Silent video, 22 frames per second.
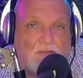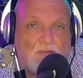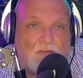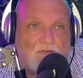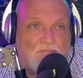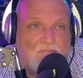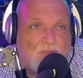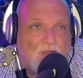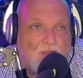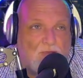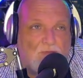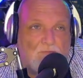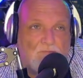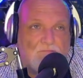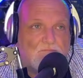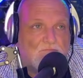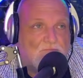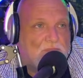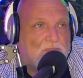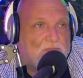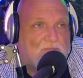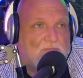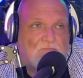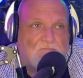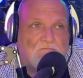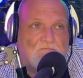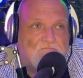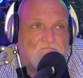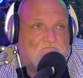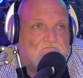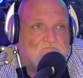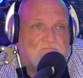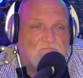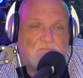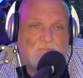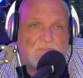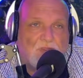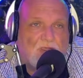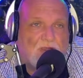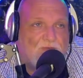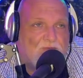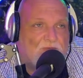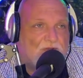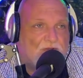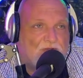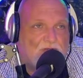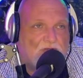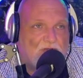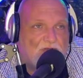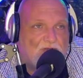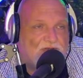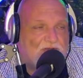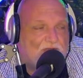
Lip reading: Nope, not even close.